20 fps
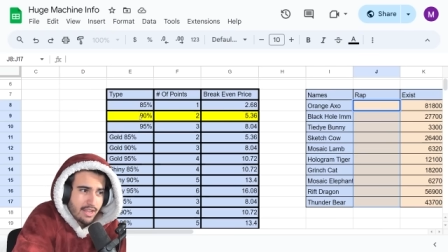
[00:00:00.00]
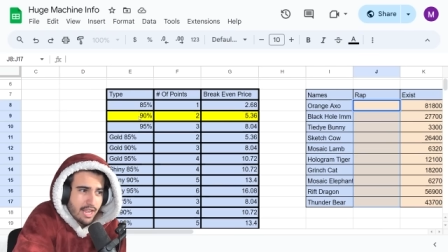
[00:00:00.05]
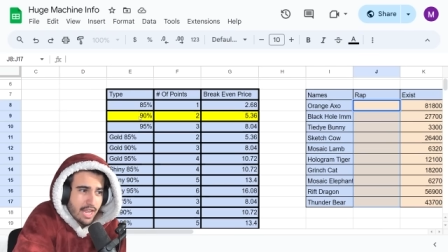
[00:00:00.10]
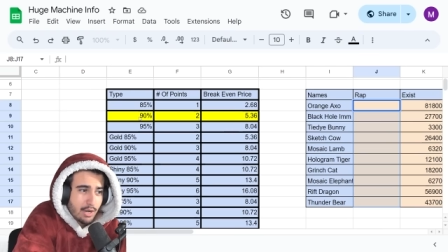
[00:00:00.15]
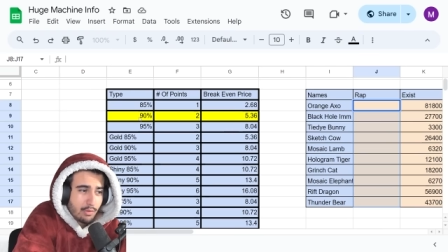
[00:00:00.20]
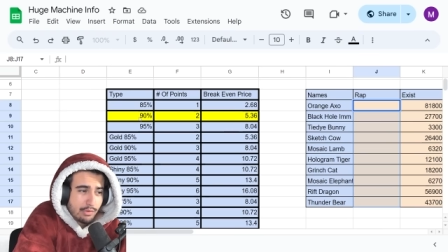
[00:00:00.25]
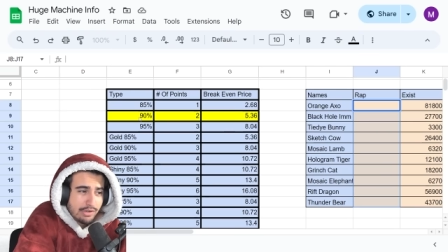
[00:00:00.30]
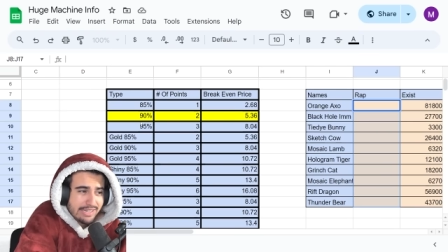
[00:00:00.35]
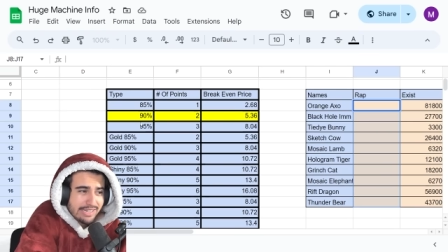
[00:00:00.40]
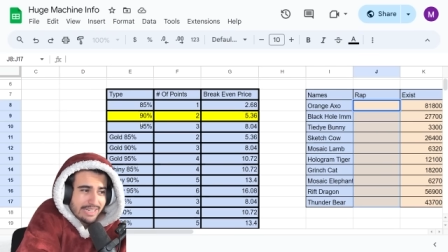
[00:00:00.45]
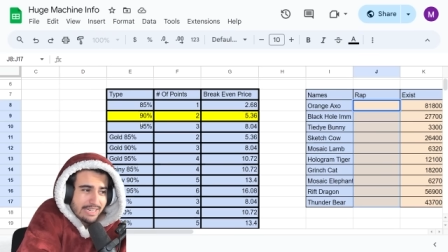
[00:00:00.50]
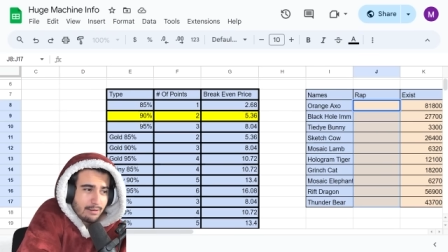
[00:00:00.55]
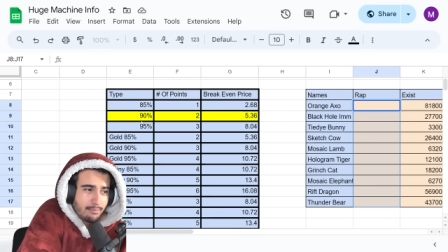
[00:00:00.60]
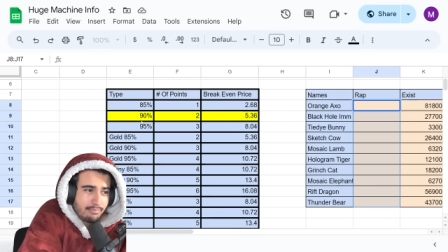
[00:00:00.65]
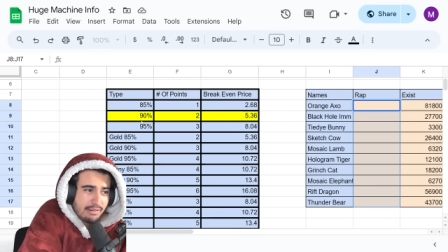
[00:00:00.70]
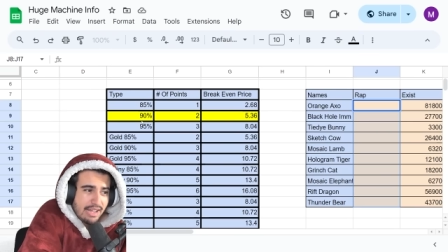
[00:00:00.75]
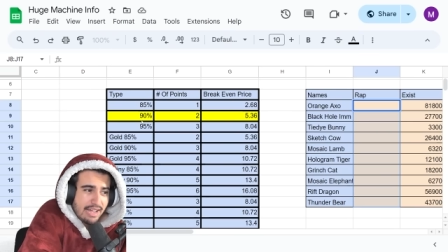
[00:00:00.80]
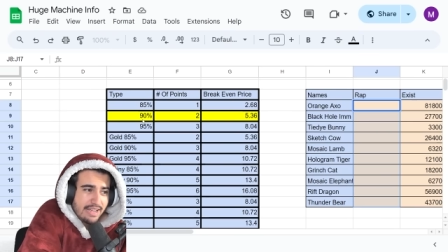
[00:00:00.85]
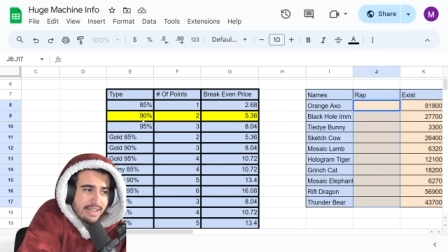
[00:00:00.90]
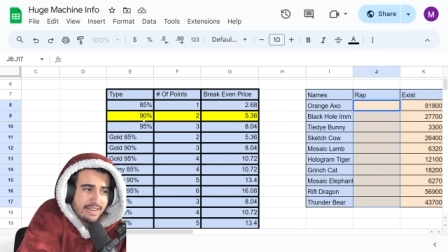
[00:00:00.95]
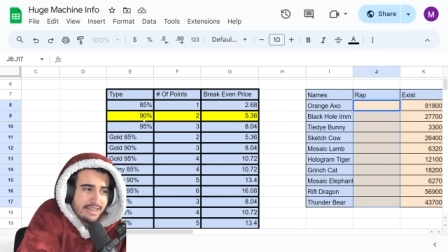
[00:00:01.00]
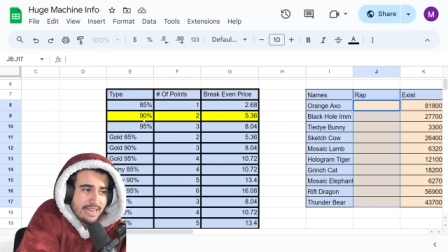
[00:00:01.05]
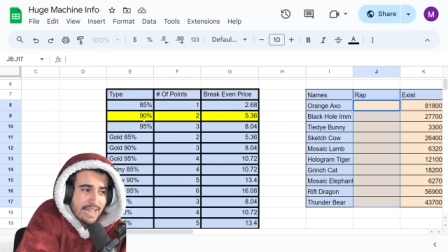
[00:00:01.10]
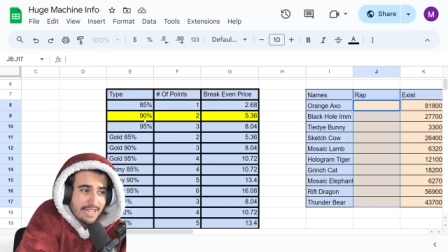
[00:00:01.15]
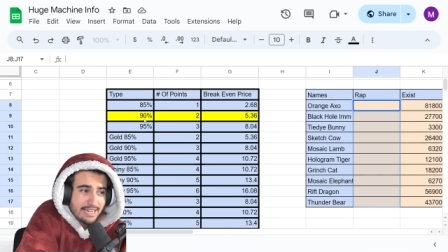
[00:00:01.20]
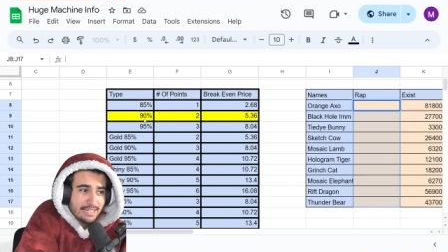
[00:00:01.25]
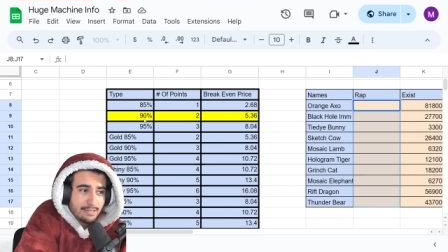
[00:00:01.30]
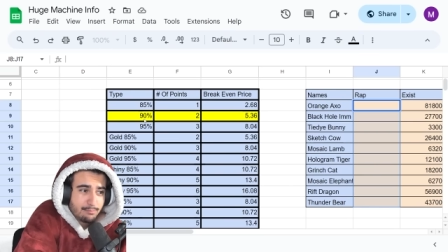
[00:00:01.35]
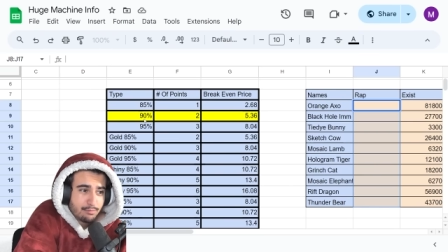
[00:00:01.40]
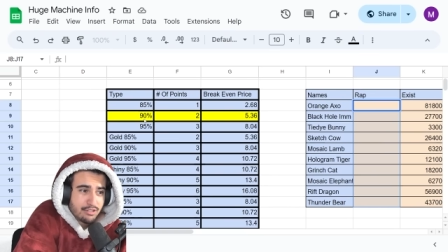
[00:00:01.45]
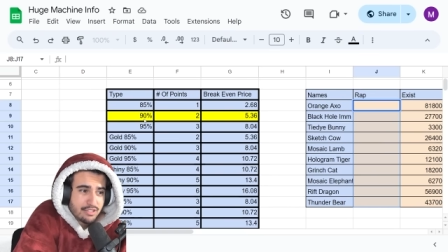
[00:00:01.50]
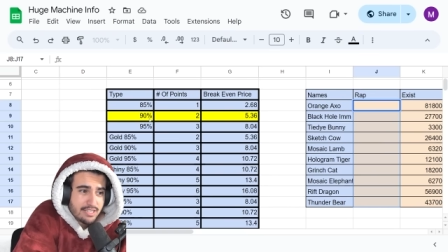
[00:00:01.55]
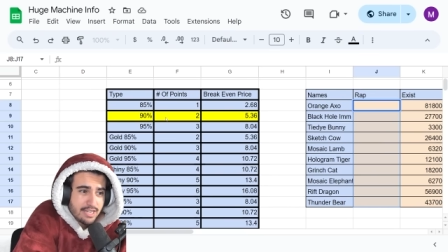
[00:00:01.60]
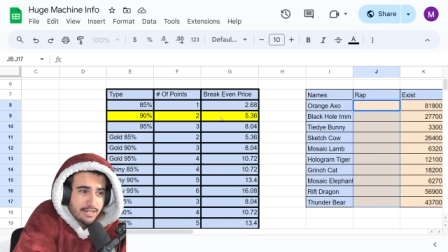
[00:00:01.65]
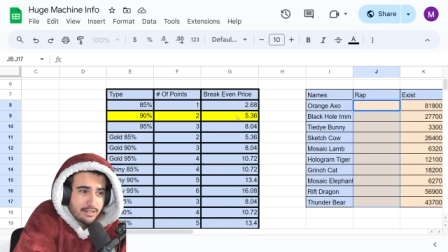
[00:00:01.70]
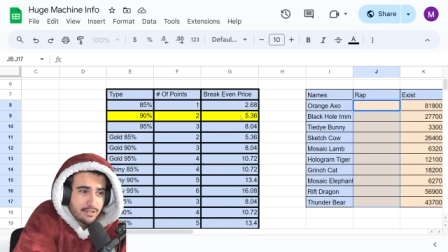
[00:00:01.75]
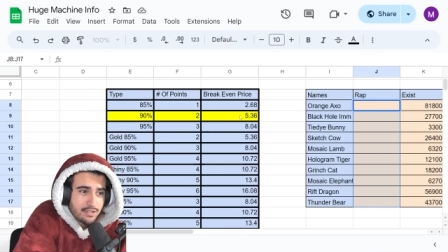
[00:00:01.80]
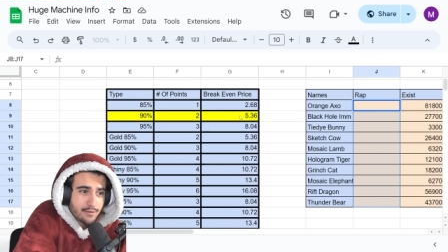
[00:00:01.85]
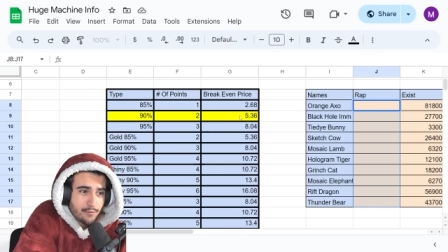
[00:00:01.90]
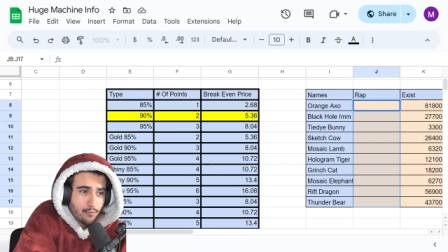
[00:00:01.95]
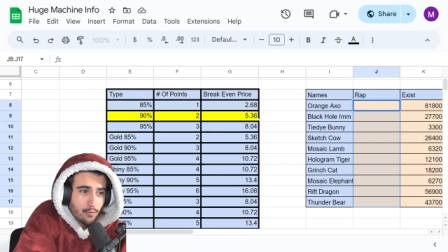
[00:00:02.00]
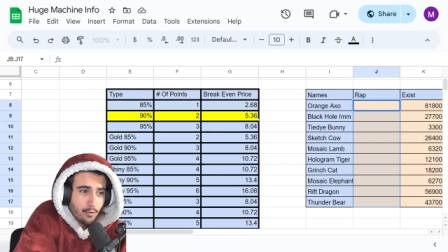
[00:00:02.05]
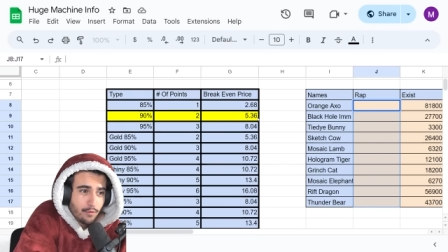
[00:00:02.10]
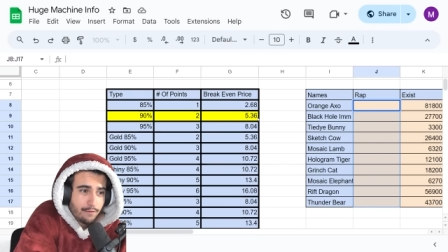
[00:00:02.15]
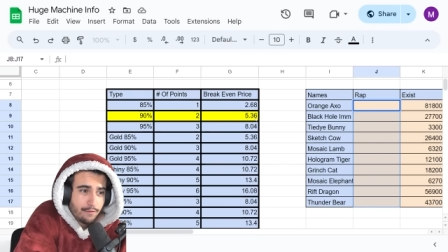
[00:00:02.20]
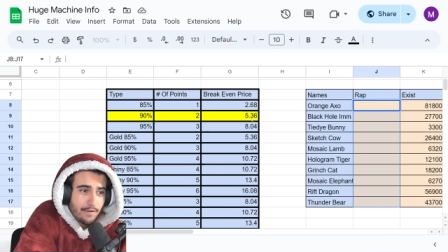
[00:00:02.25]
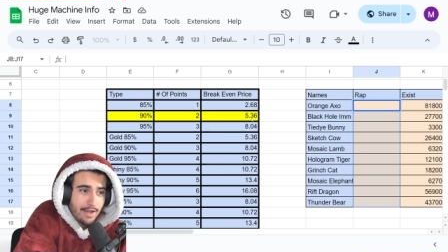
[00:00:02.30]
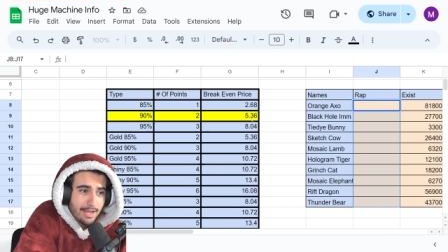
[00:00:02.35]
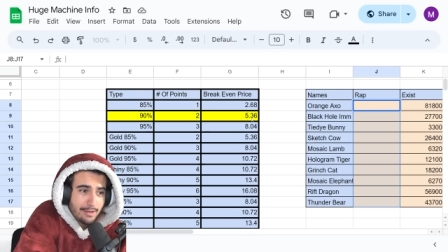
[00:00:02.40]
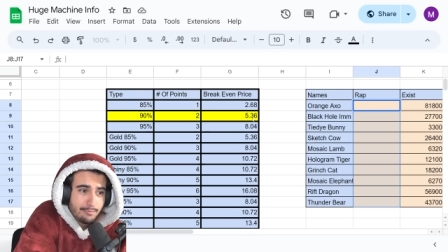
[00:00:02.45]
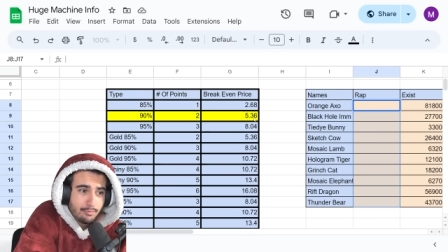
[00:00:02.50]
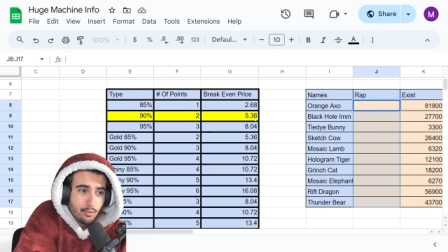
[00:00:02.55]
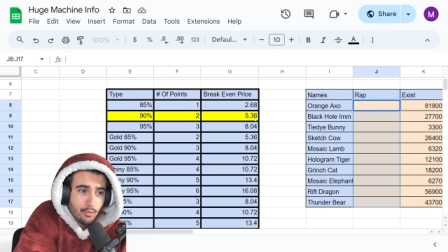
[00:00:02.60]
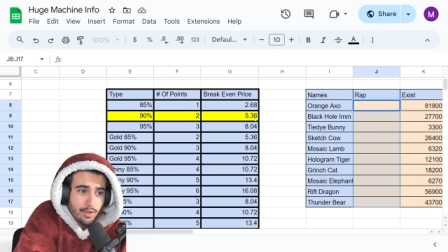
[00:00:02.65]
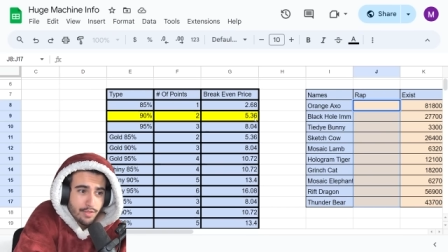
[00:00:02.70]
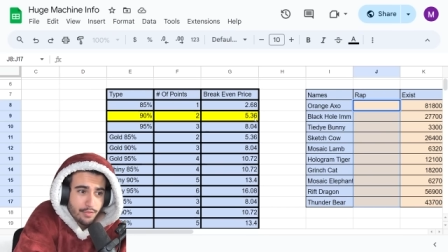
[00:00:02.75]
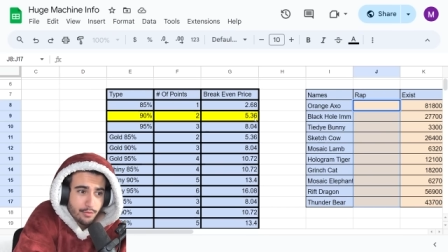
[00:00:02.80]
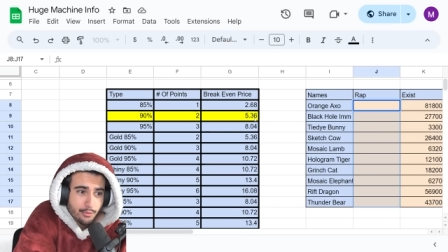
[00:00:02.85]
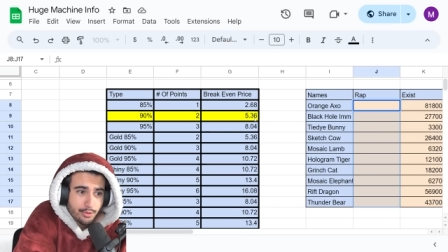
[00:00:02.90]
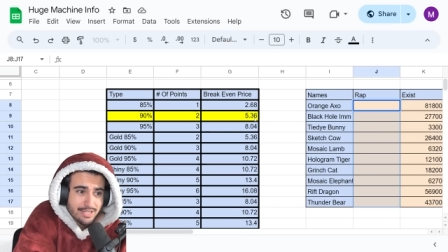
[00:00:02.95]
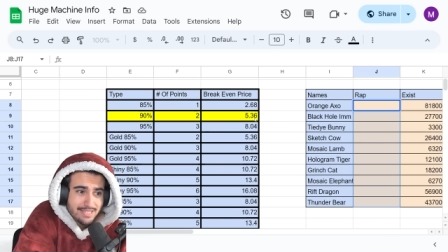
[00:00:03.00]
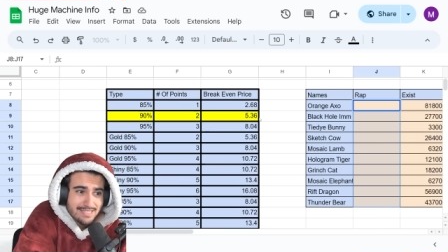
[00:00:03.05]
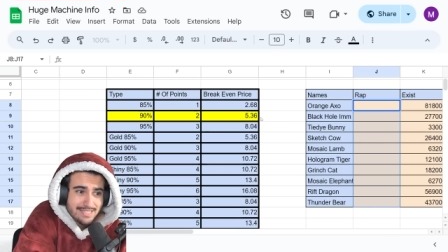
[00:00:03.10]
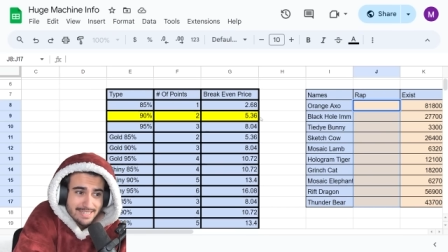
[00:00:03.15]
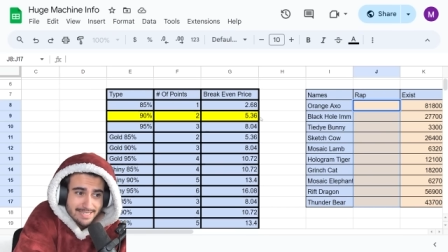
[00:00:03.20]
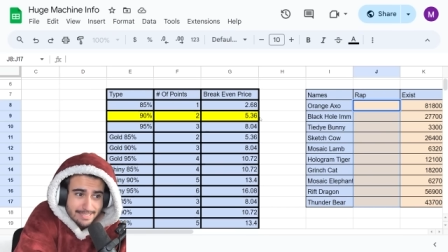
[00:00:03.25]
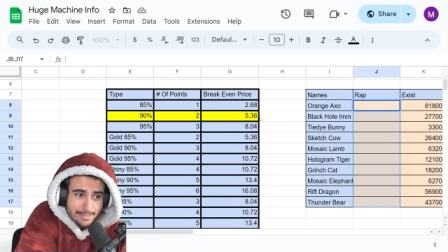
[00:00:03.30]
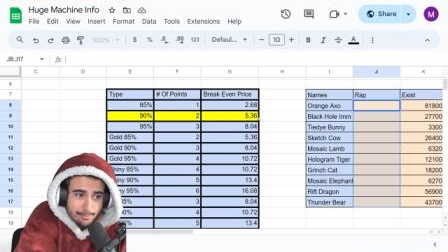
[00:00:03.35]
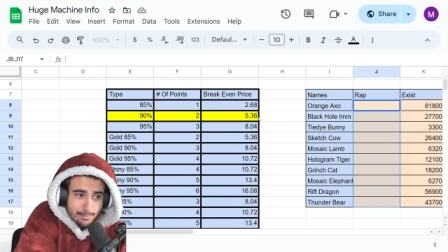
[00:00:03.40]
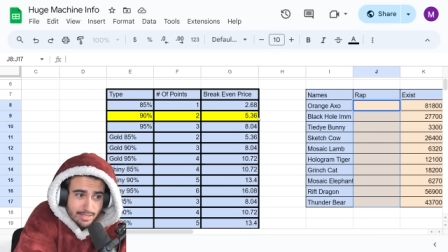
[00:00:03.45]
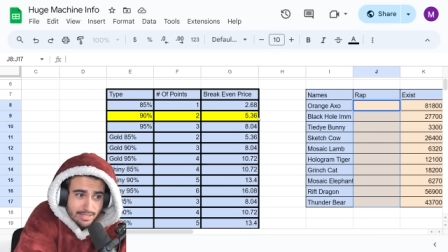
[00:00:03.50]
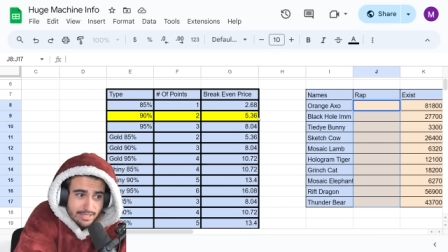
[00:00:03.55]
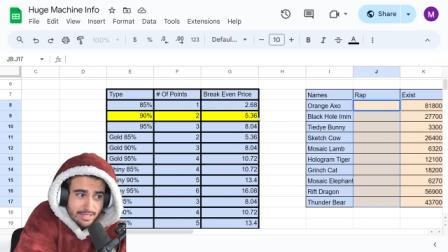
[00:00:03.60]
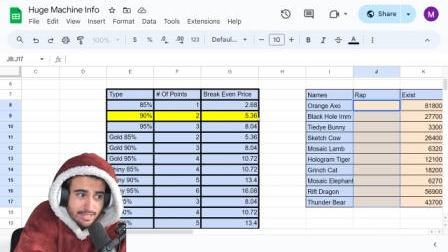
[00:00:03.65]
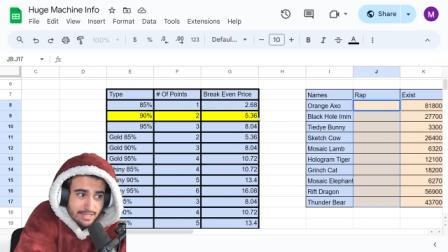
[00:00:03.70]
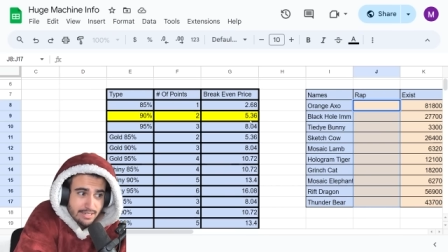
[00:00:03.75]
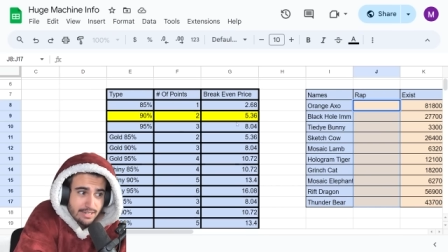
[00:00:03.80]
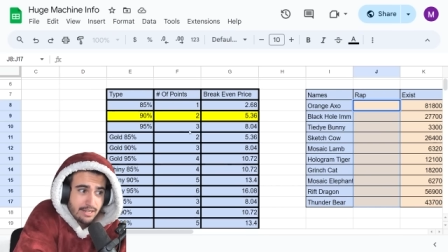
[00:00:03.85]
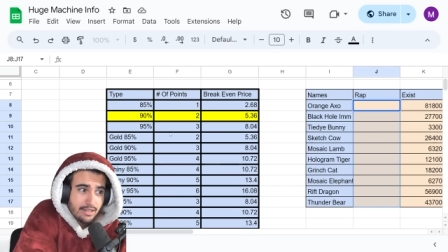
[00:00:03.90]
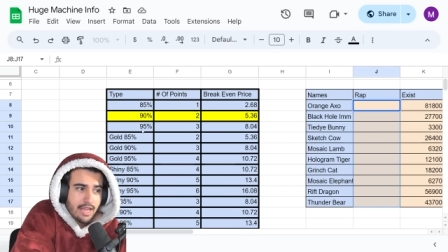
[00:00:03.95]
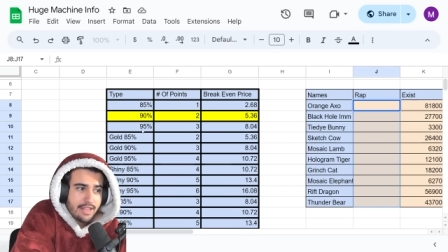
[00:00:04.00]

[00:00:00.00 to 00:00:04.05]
And we need to buy 90%ers for 5.36 million.